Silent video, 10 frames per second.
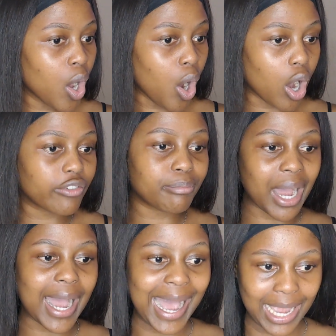of
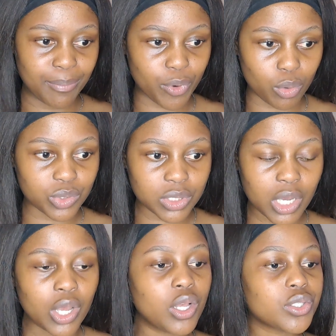my eyebrows.
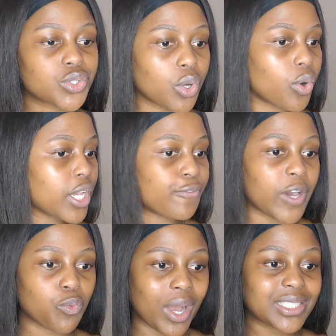So if
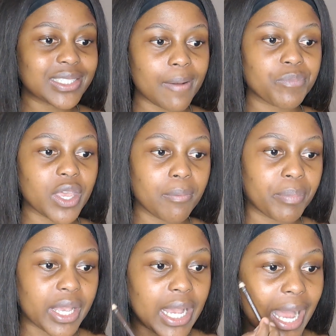I'd want something
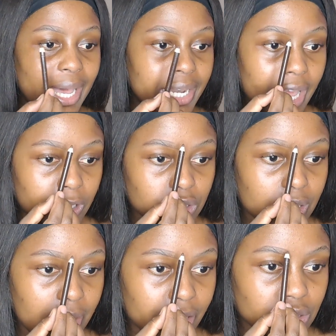bigger, I'd actually
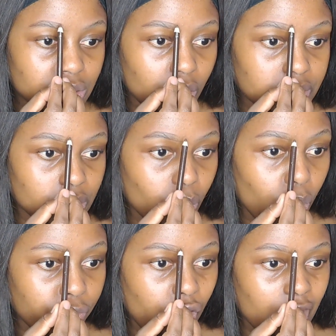like start it
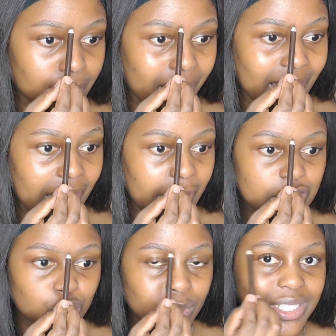off on my
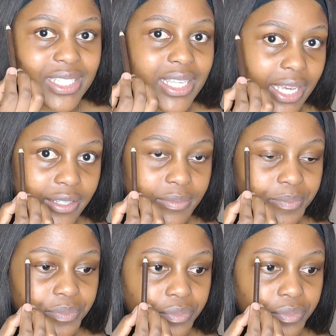actual skin,